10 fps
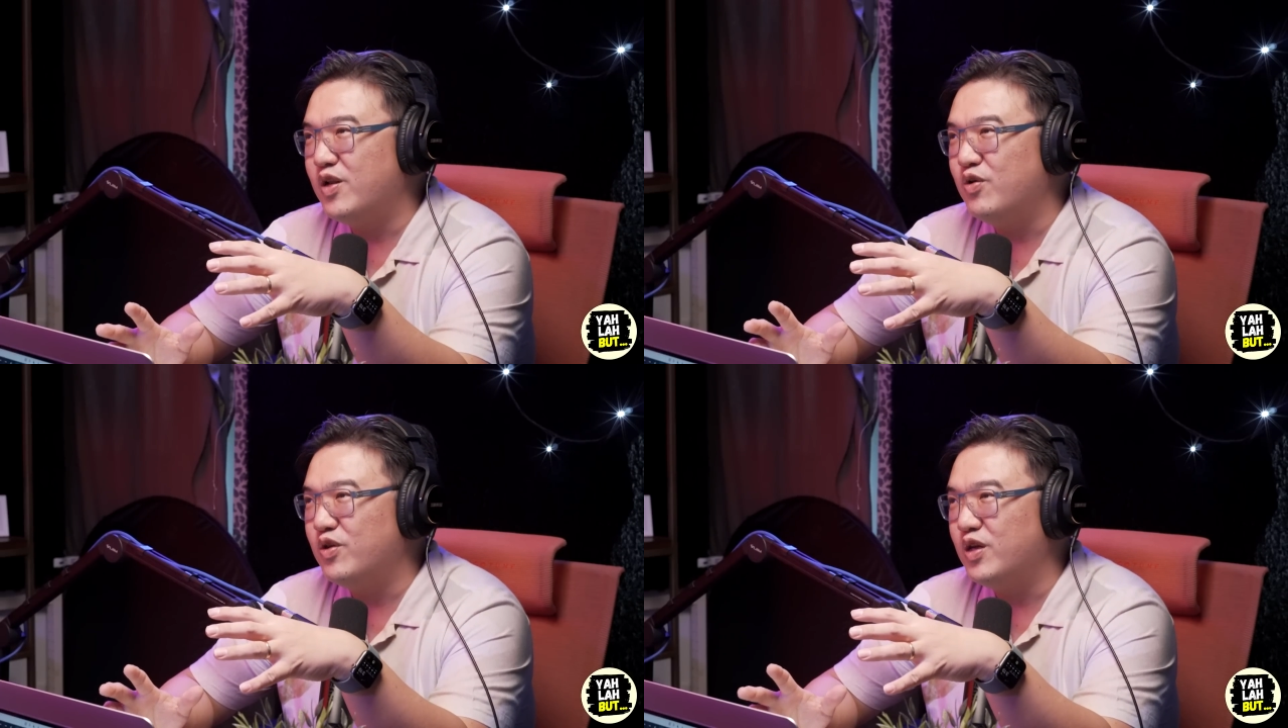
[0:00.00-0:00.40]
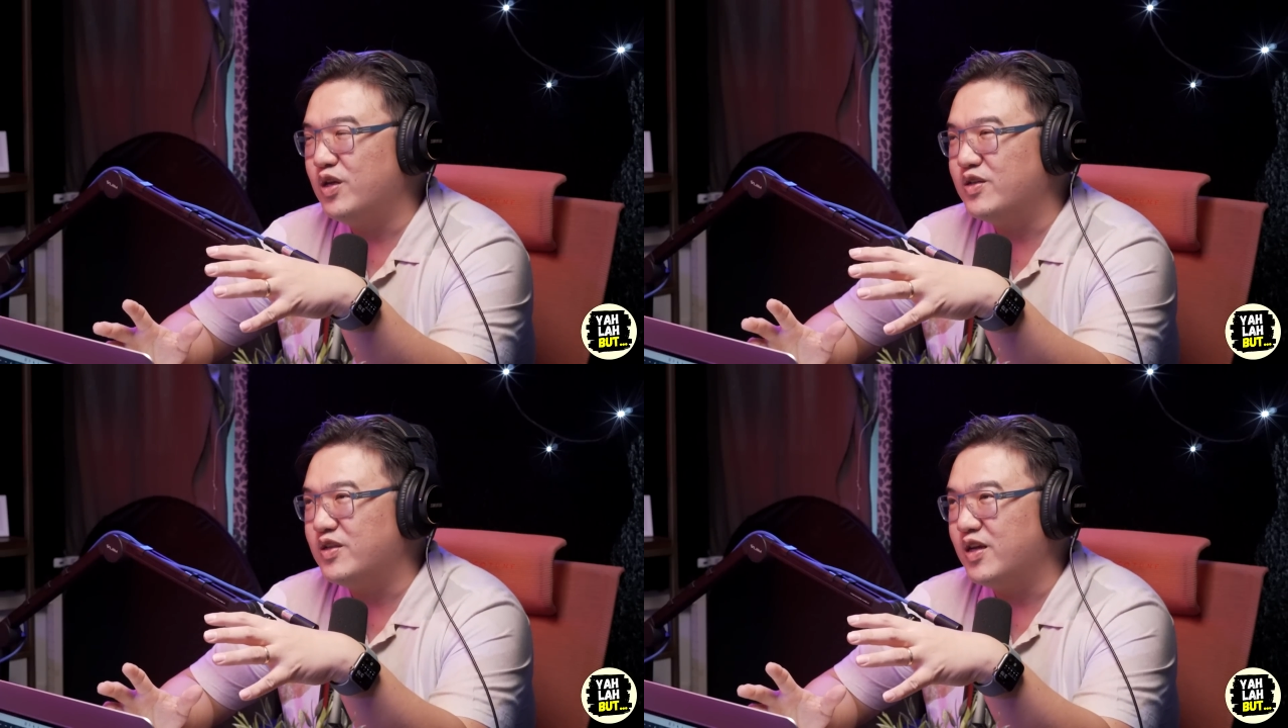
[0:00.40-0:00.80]
do you think
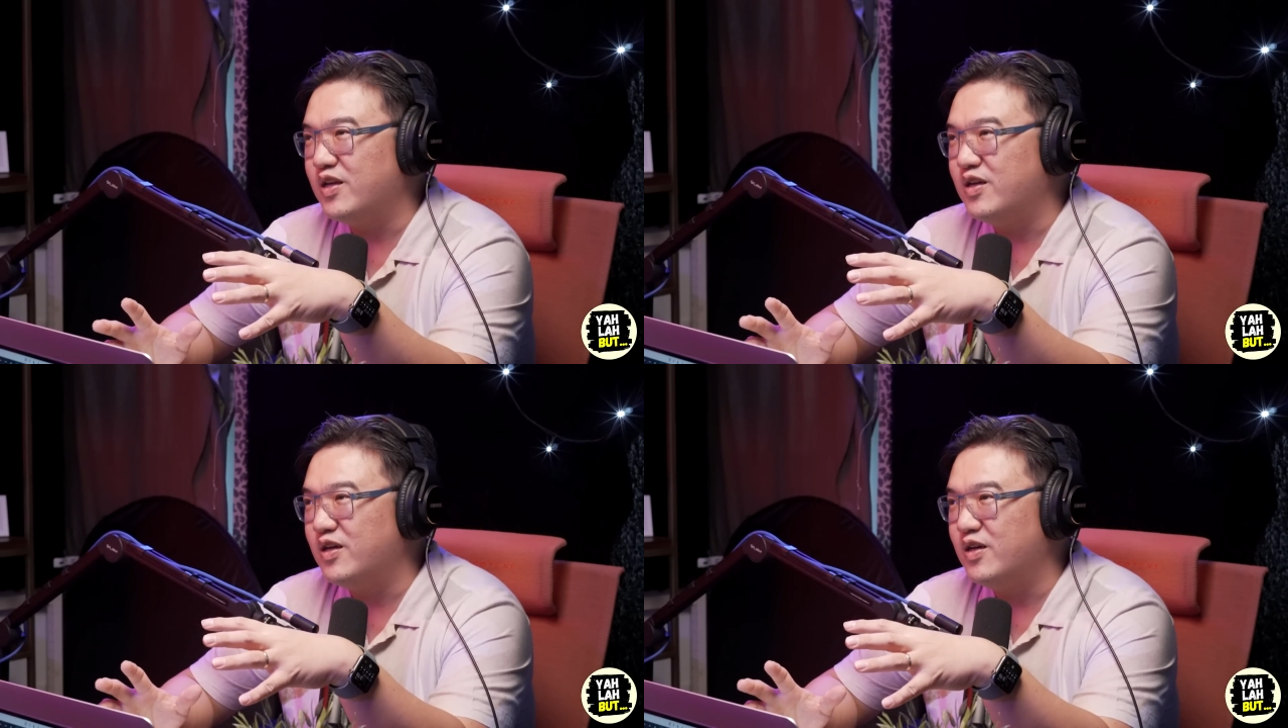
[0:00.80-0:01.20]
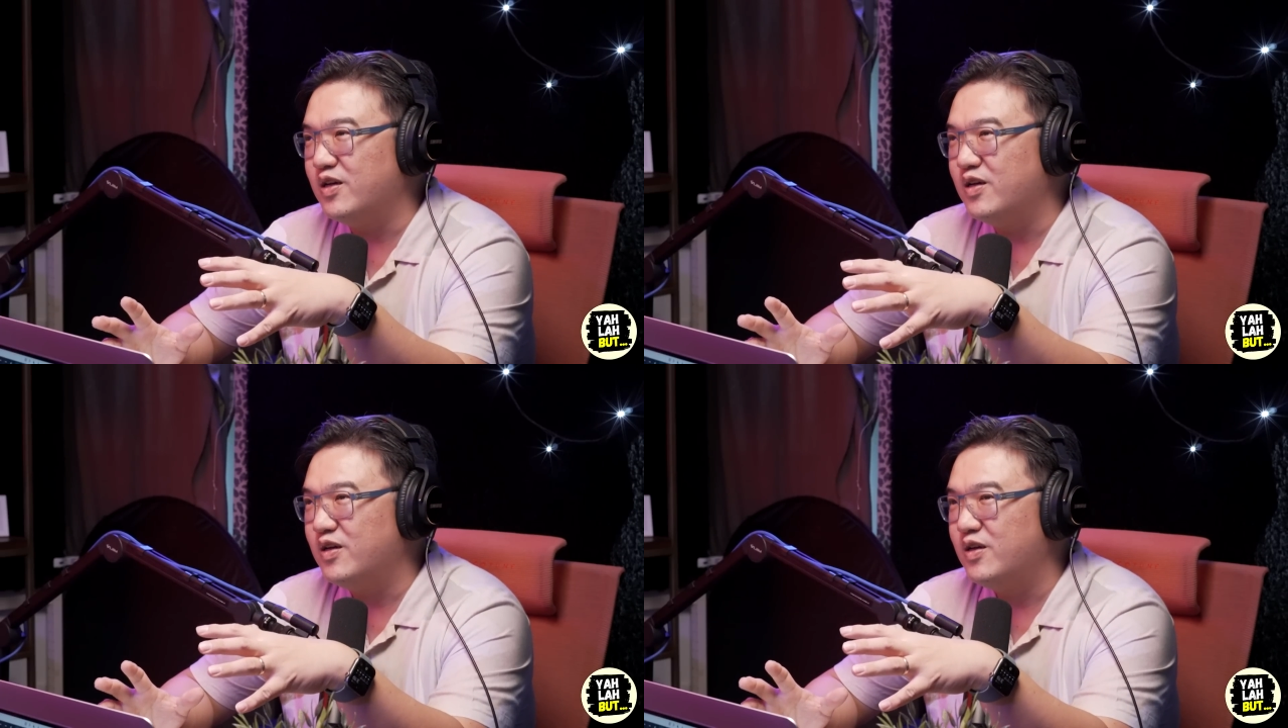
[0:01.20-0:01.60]
is like
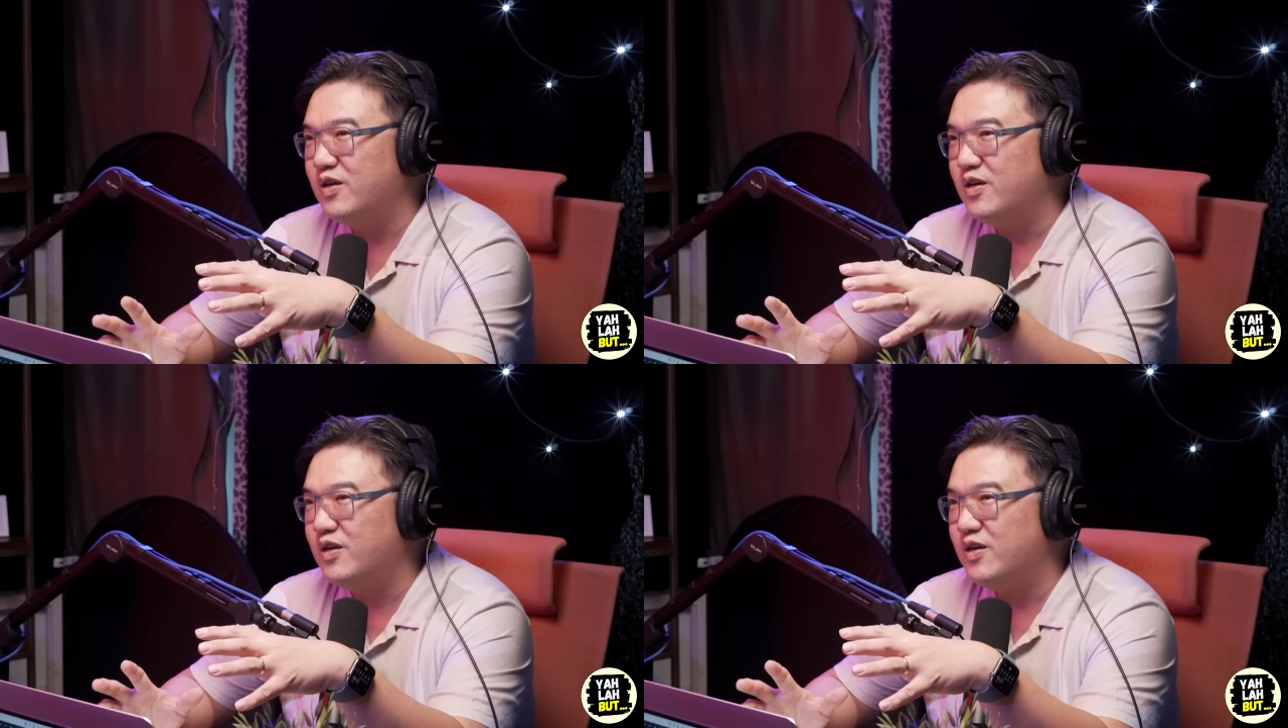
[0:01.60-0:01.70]
the